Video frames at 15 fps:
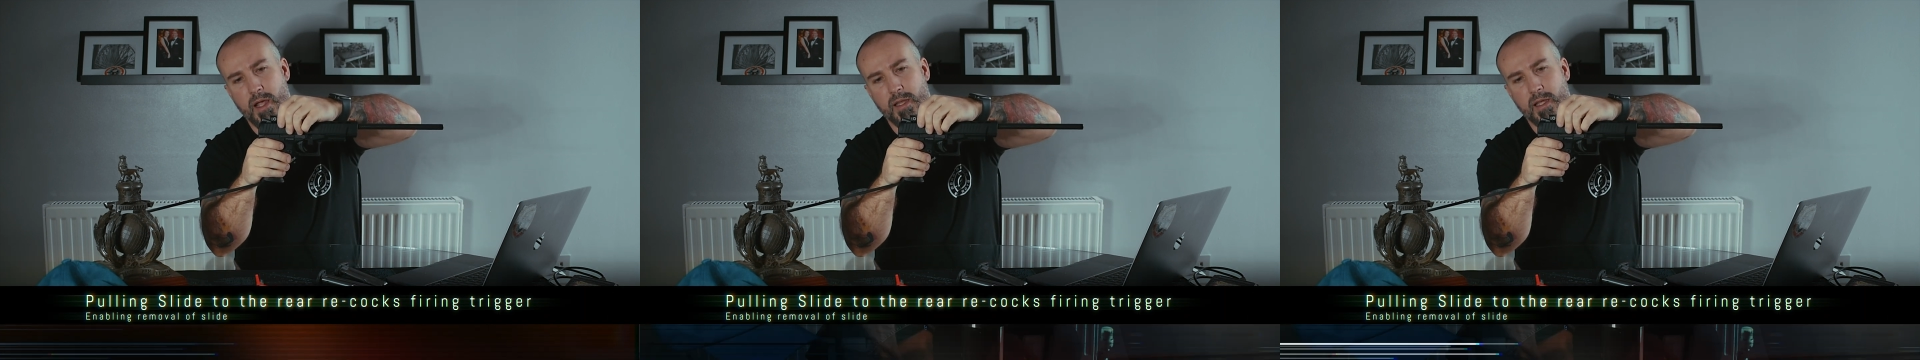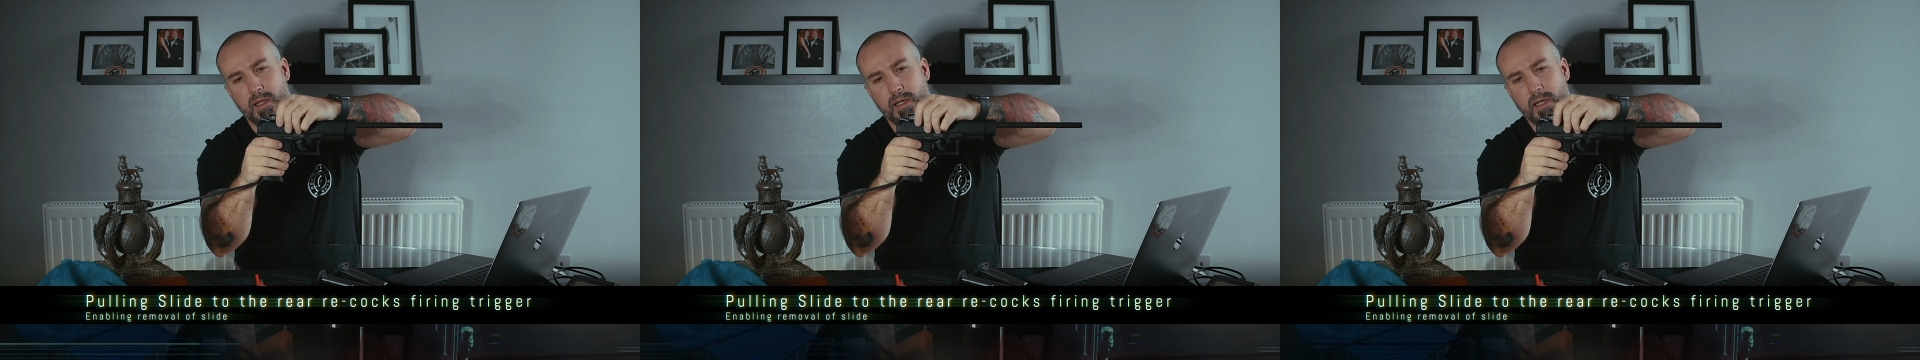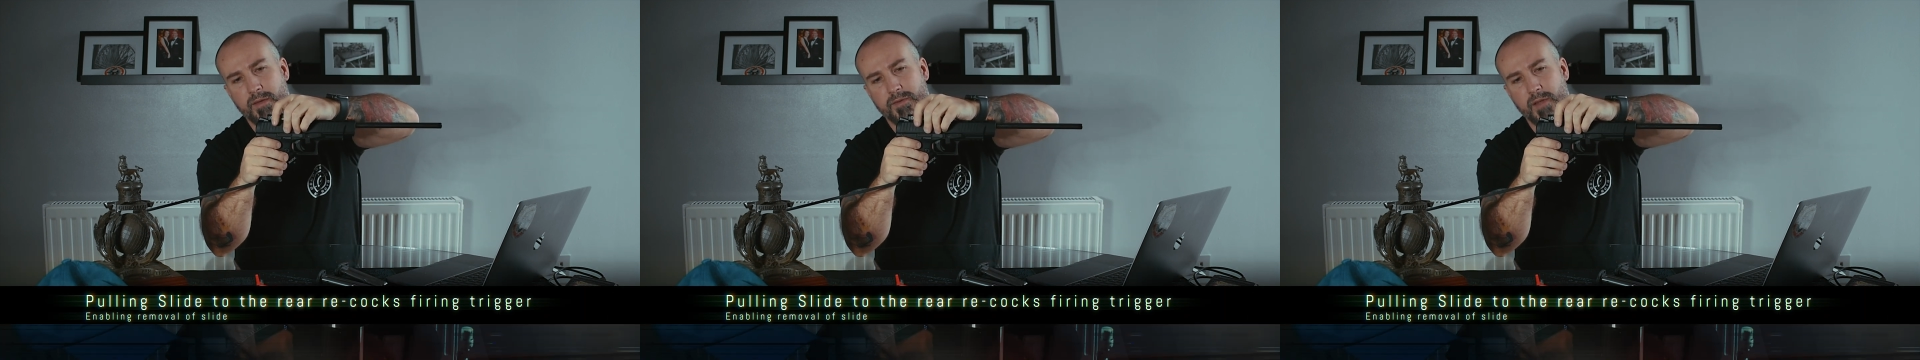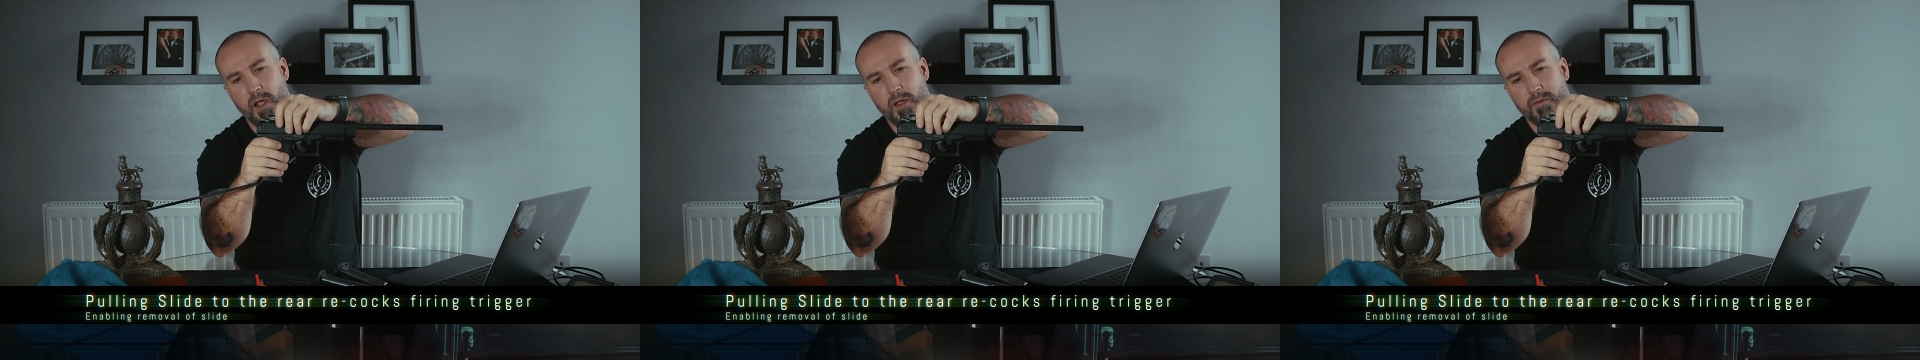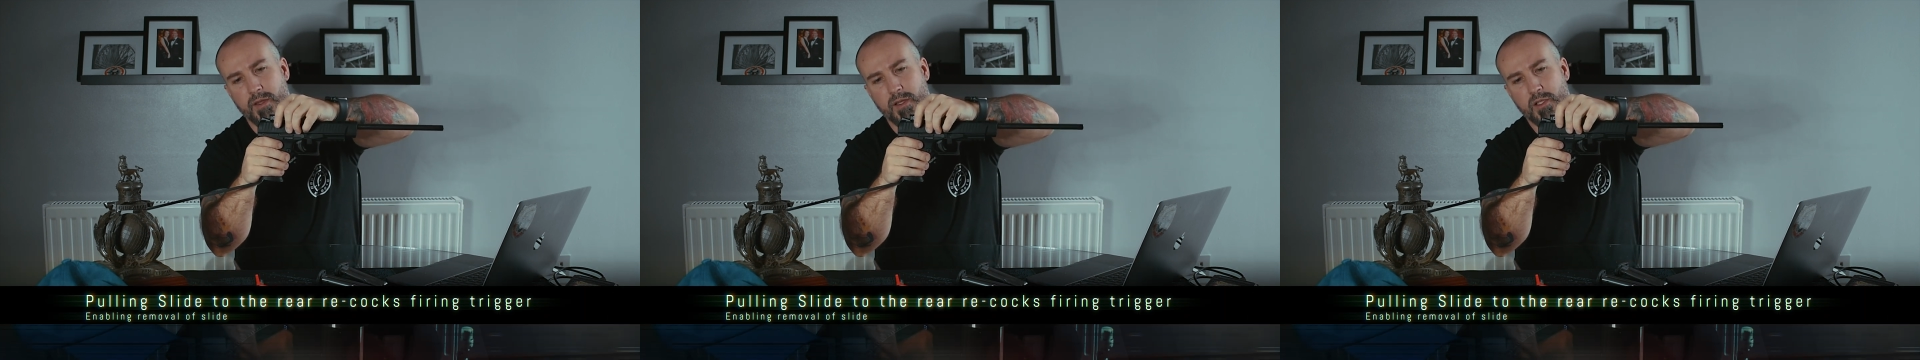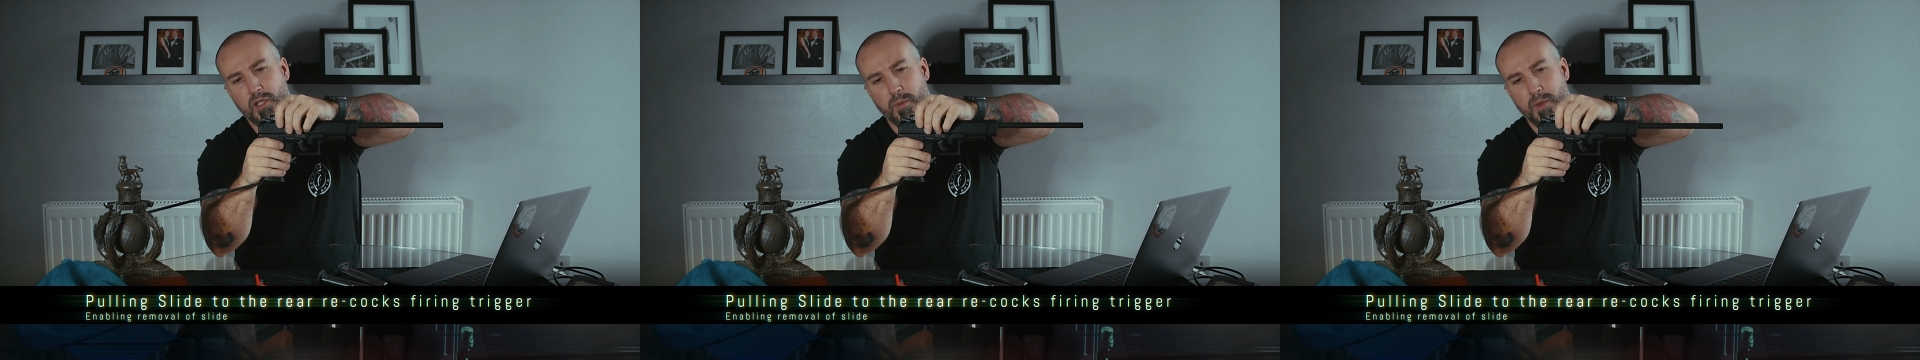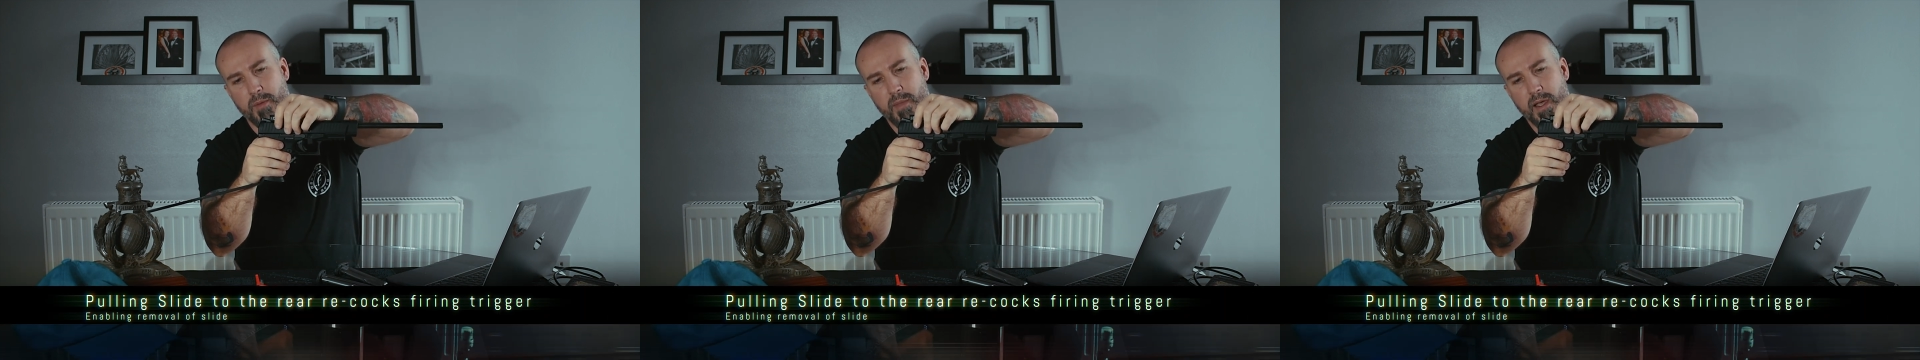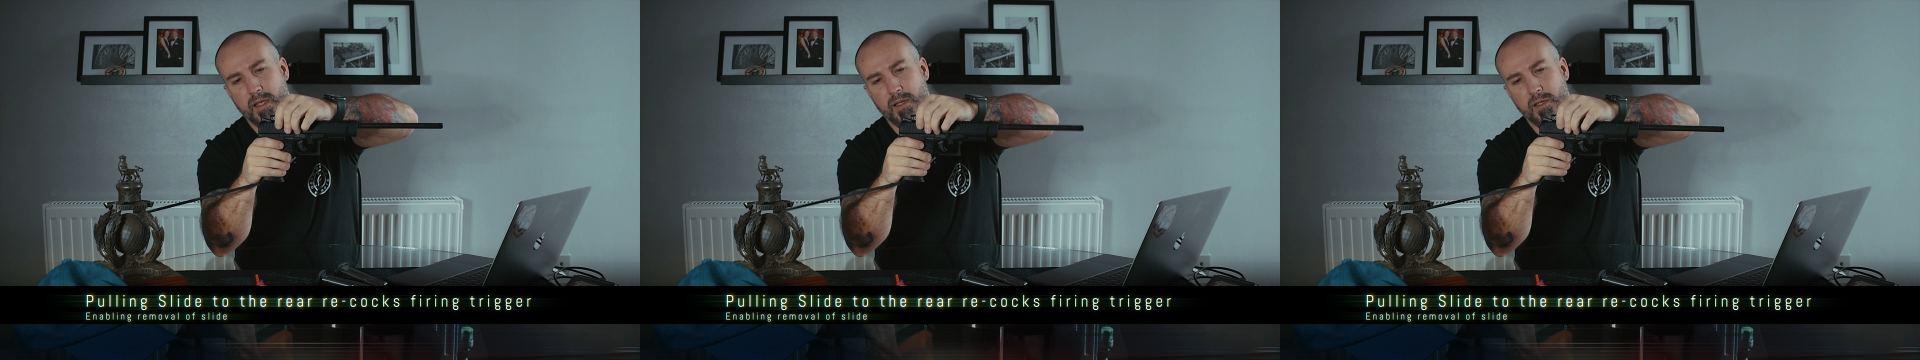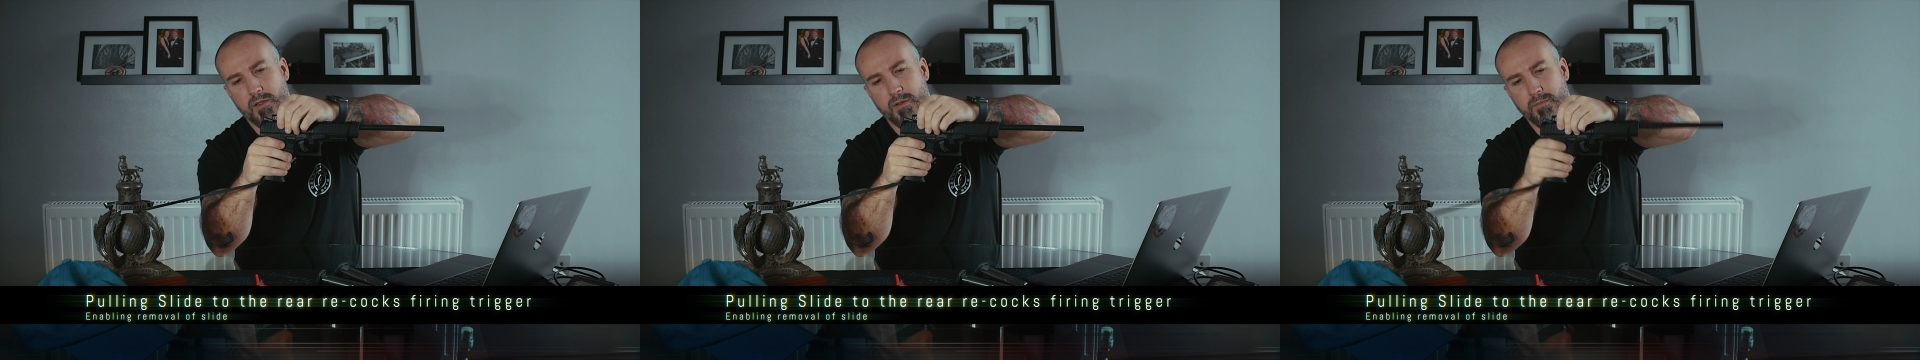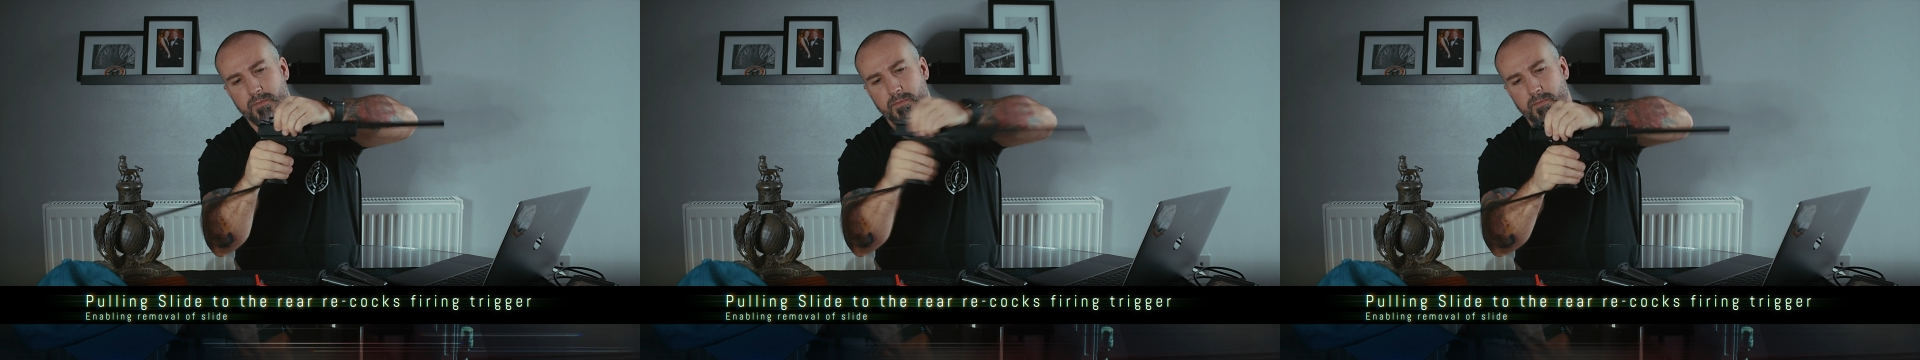and then lift over the top of the
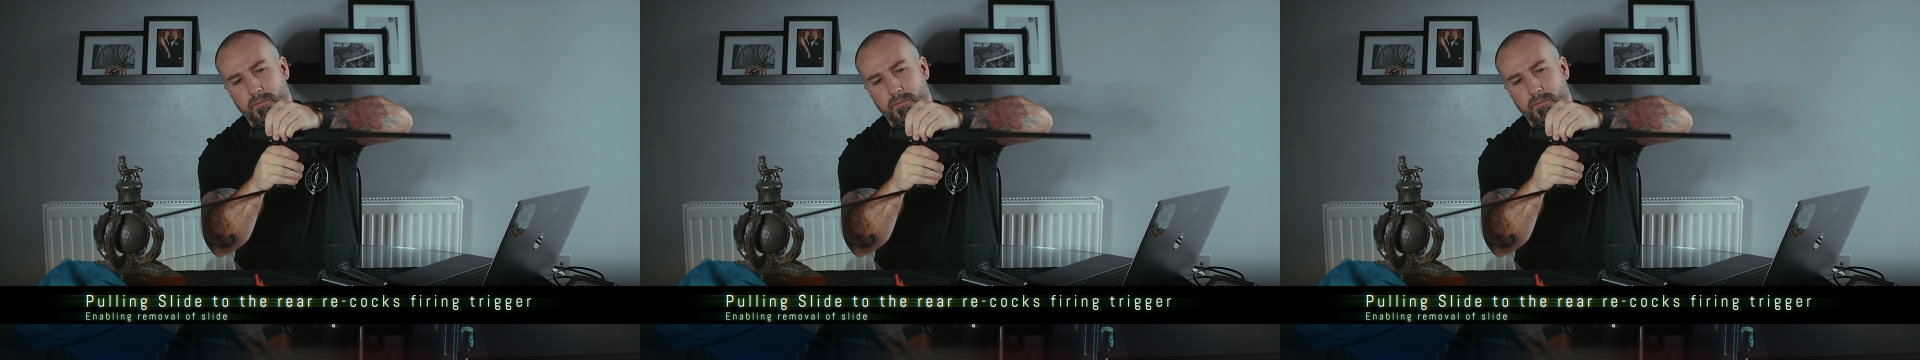mechanism.